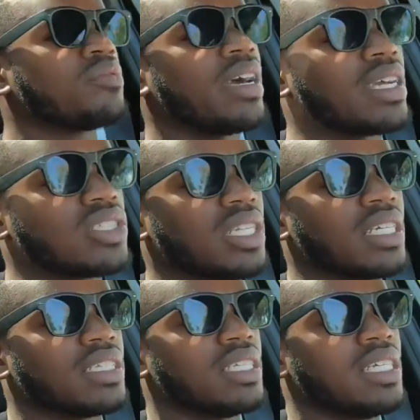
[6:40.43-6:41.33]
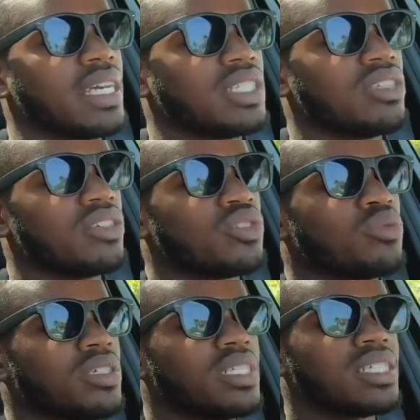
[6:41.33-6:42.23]
I actually like the 19-inch wheel.
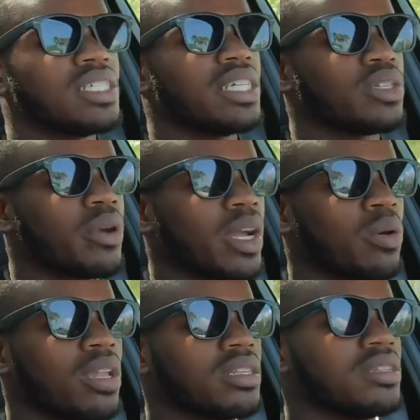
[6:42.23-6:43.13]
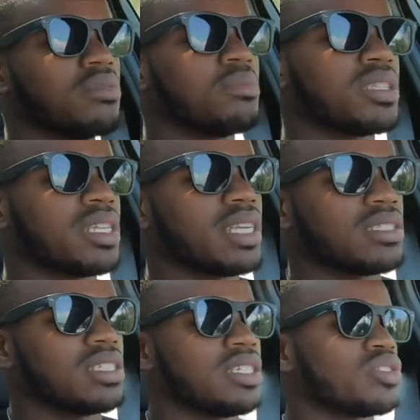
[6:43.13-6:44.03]
It doesn't ding the ride quality, but the
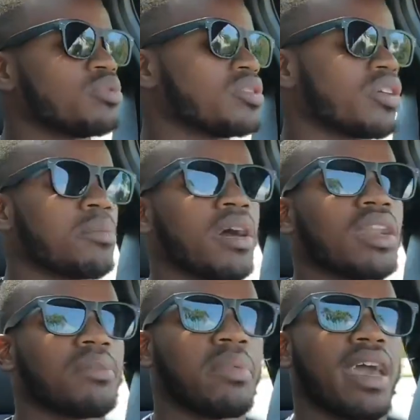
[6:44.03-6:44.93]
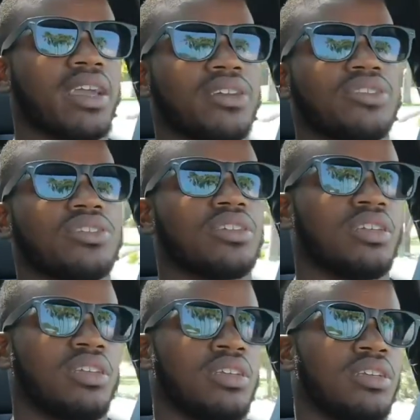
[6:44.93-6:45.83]
19-inch wheels are part of a package,
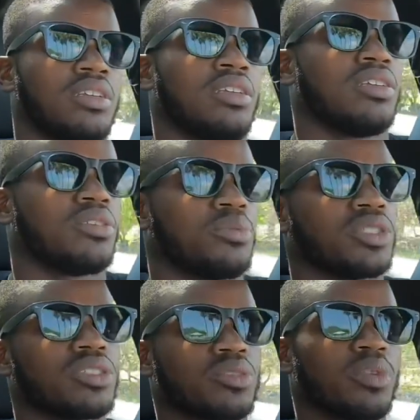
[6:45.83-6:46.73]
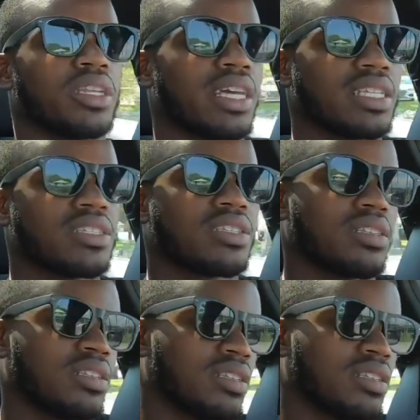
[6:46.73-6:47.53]
which look really nice.